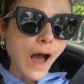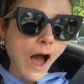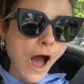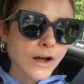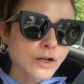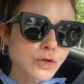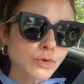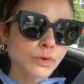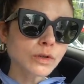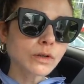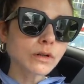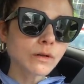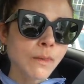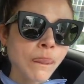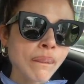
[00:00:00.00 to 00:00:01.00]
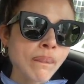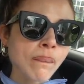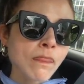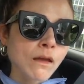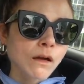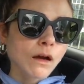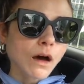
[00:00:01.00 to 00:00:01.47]
actual
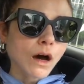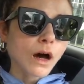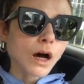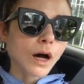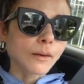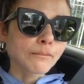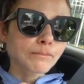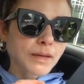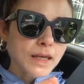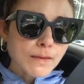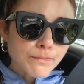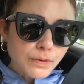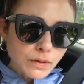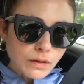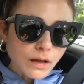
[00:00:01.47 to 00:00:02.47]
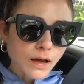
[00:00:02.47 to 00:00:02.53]
um, people,